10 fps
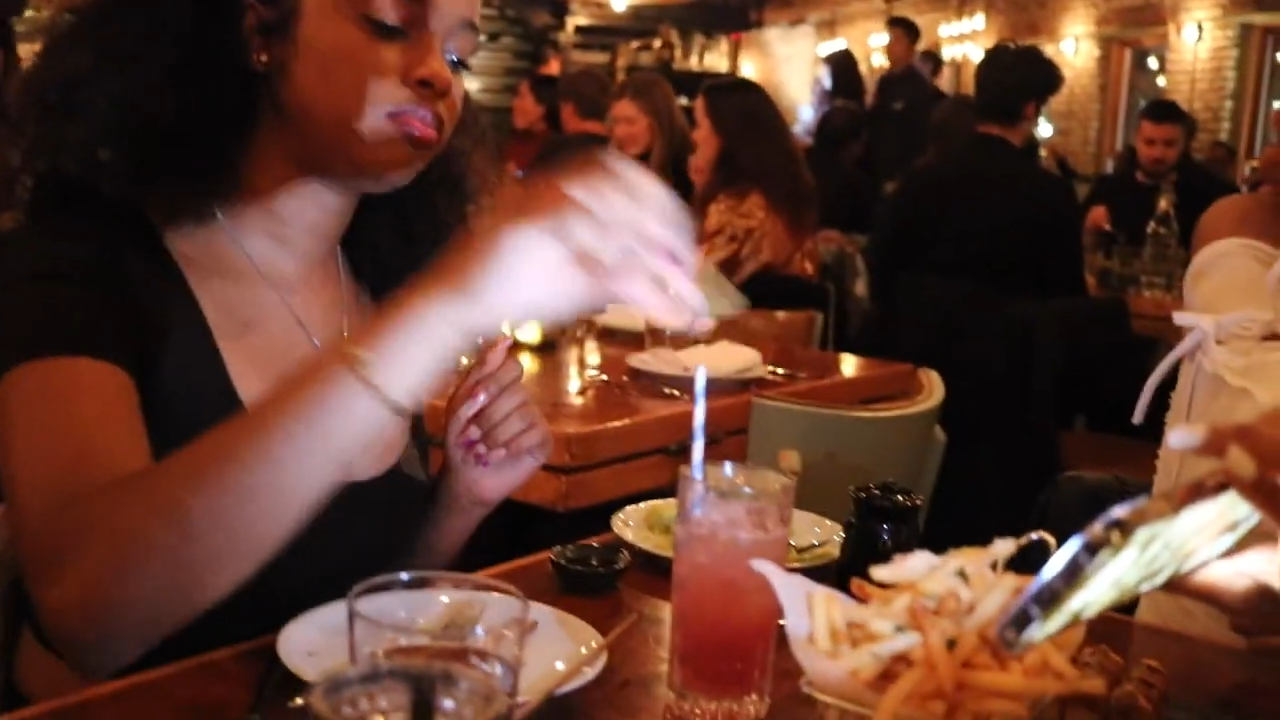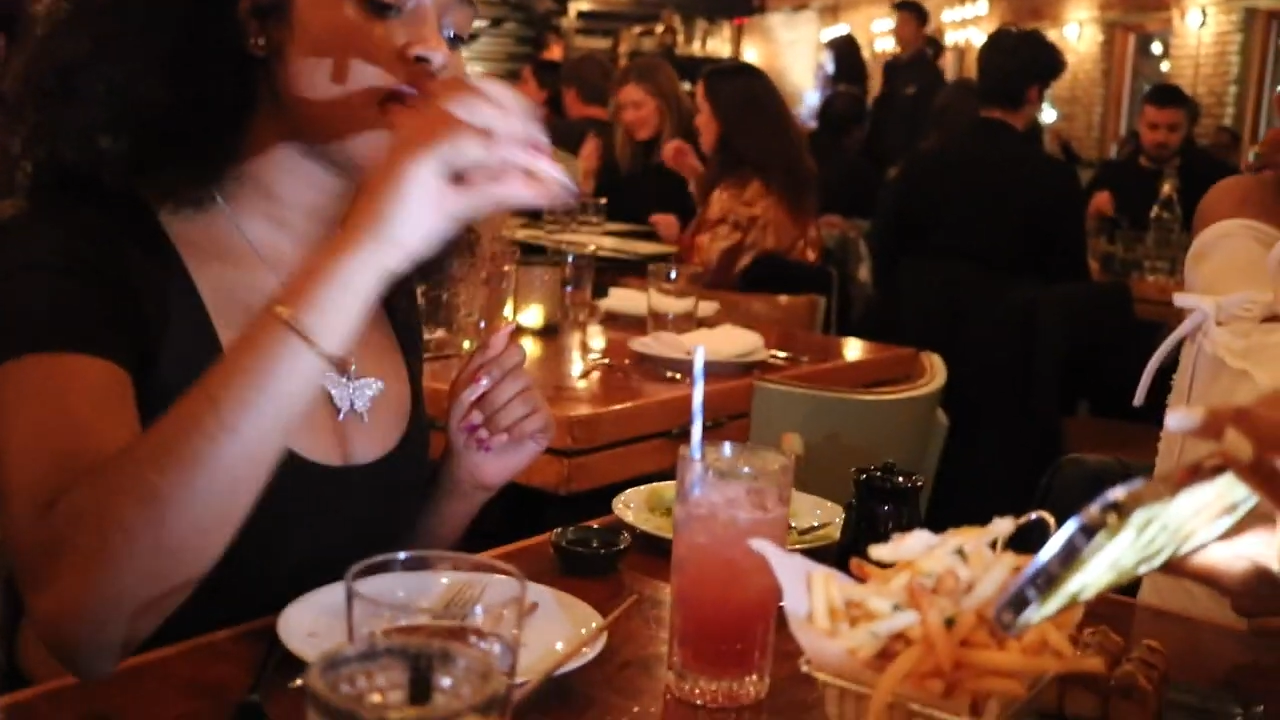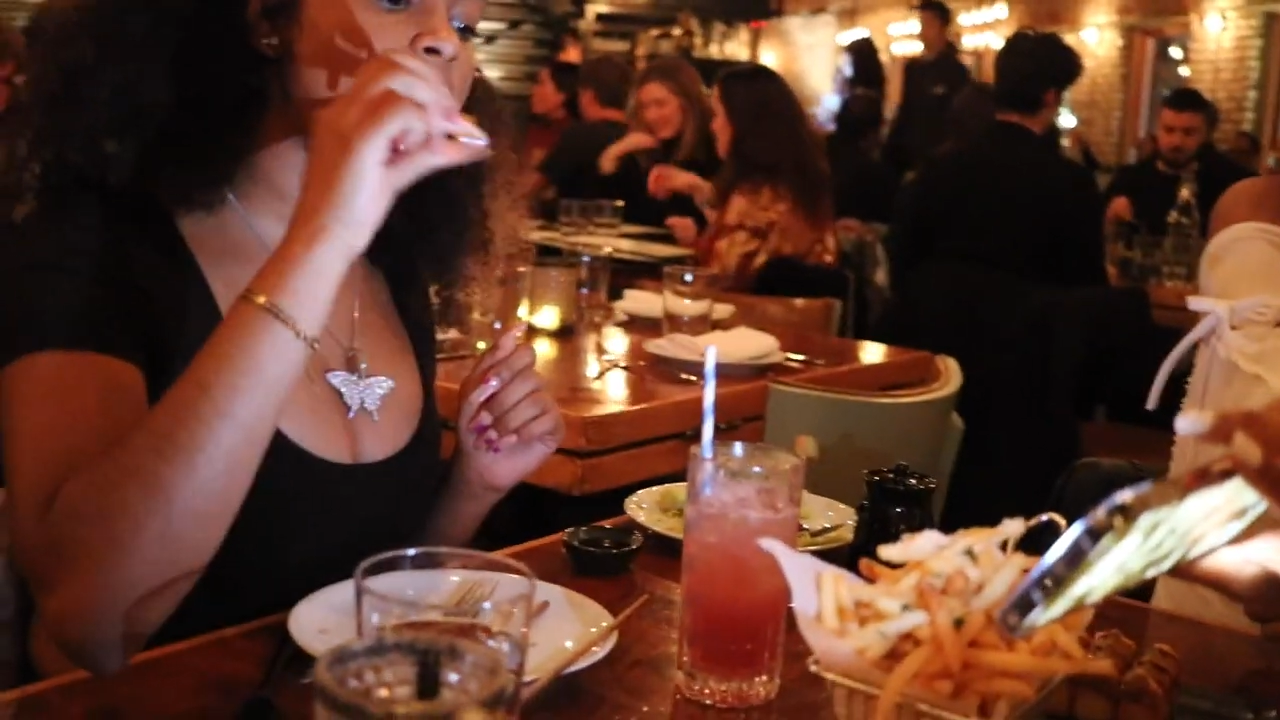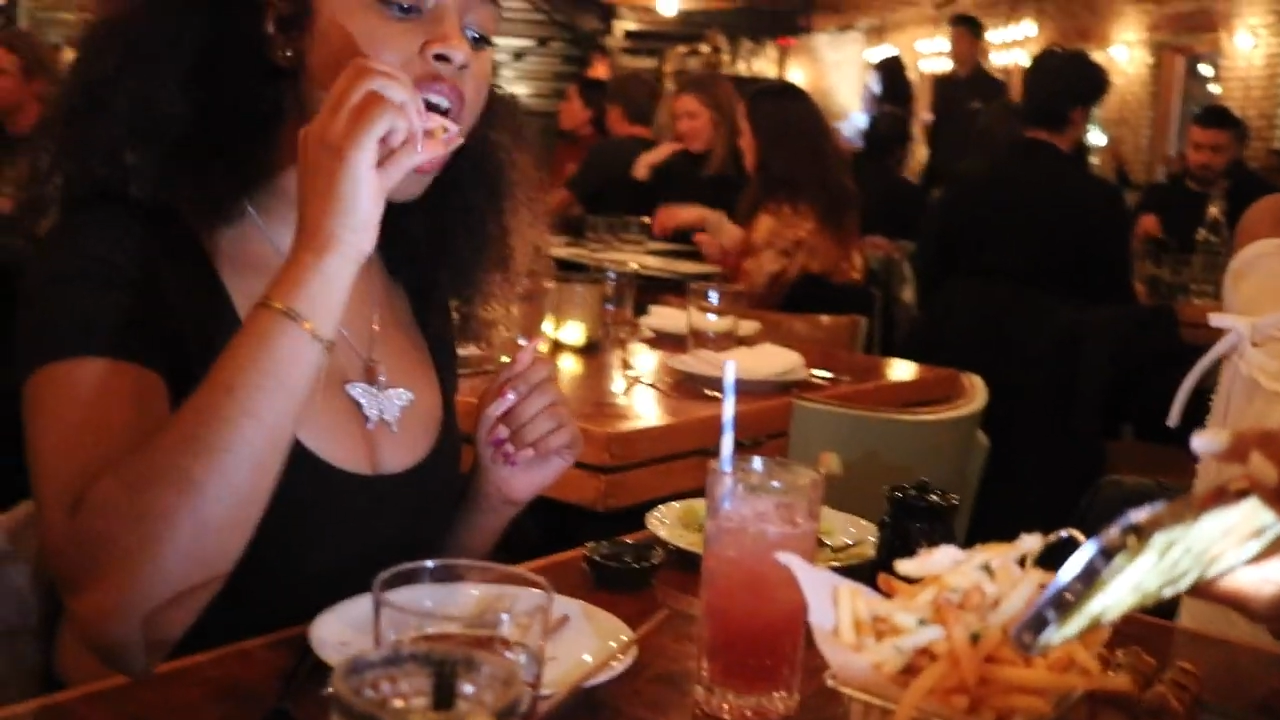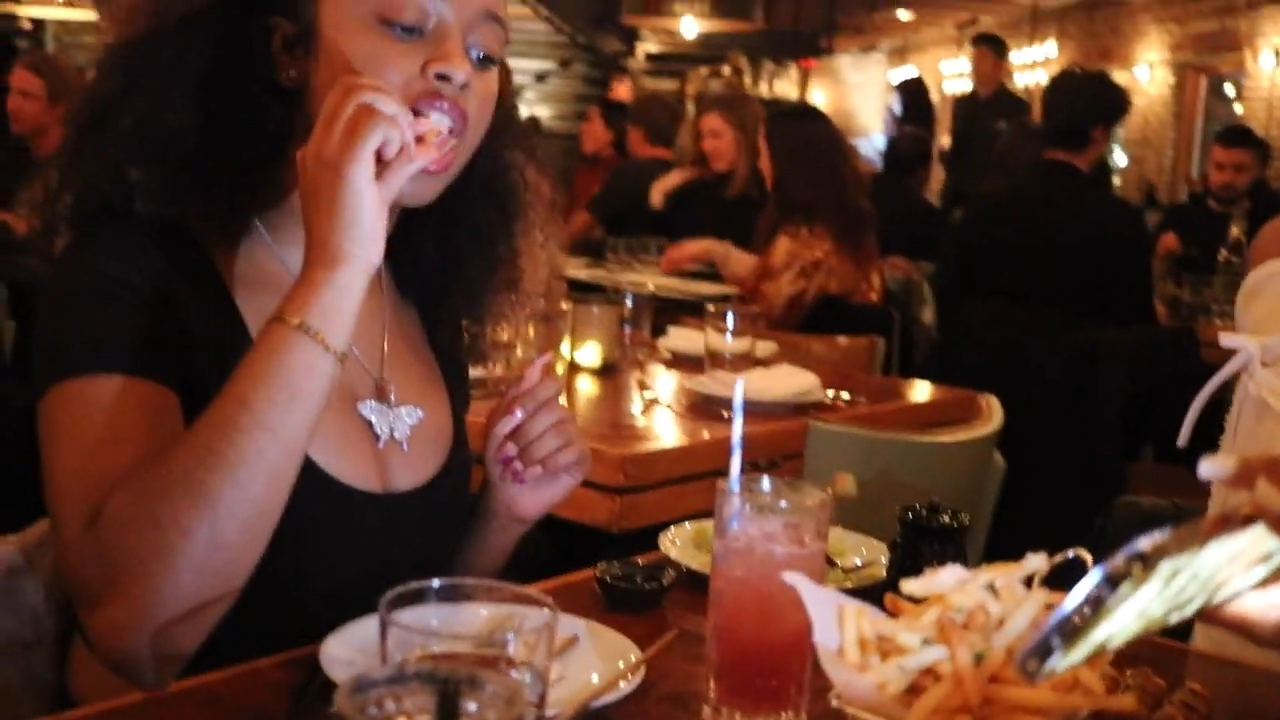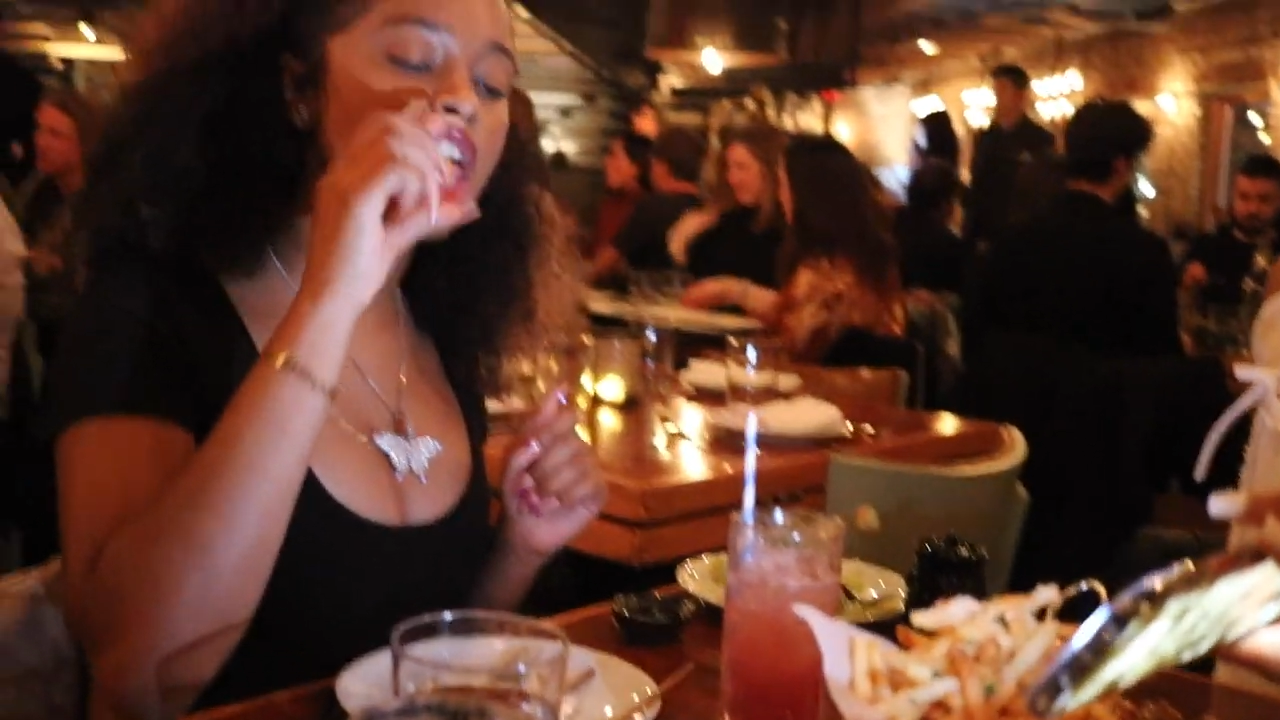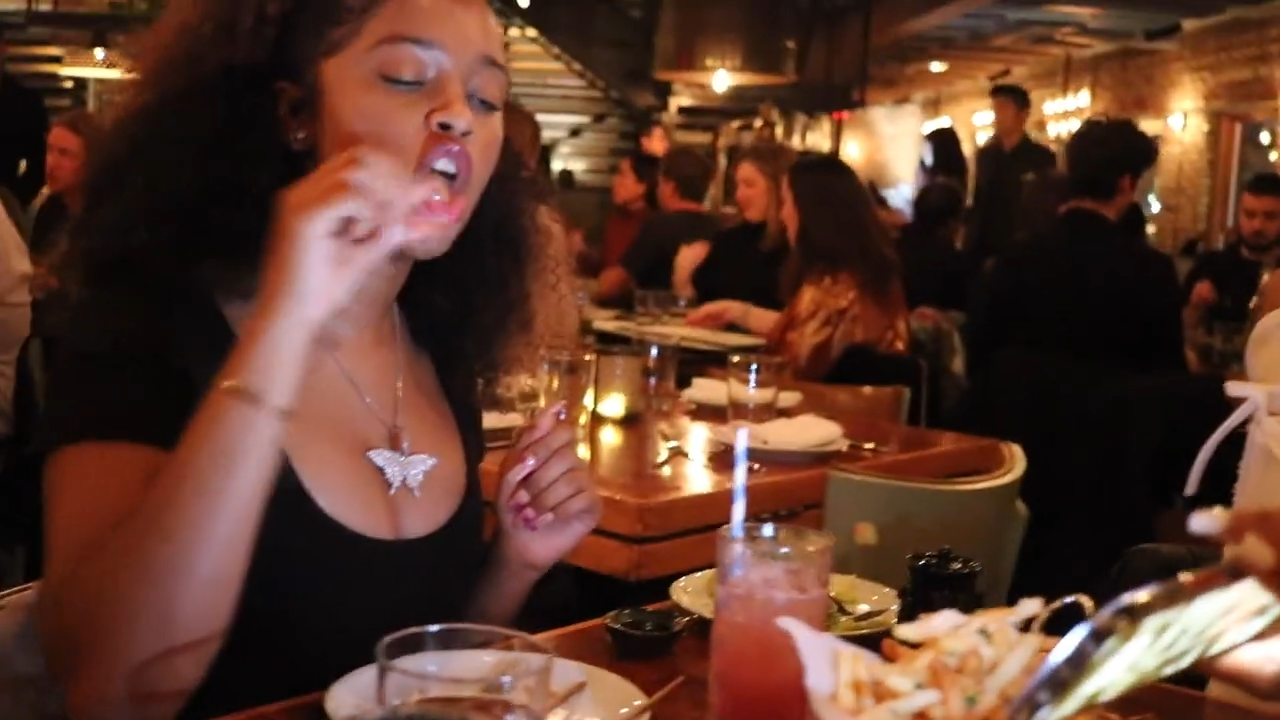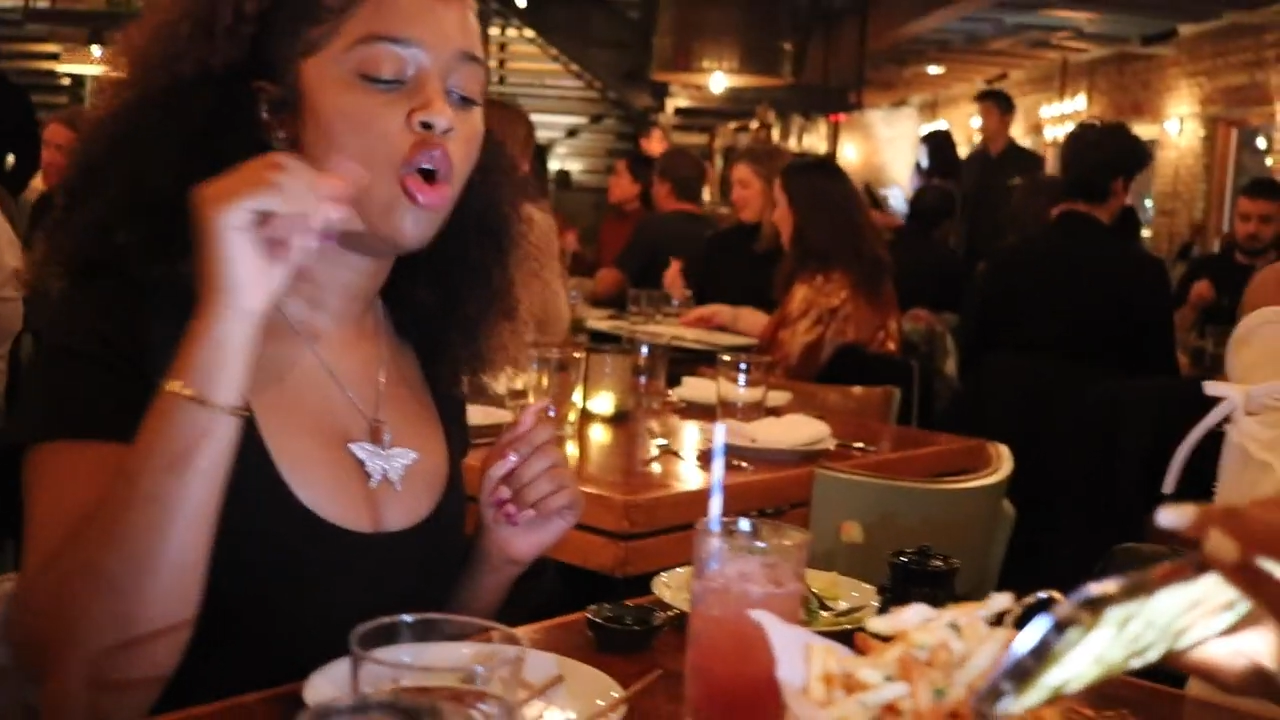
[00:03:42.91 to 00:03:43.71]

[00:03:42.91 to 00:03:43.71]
truffle fries,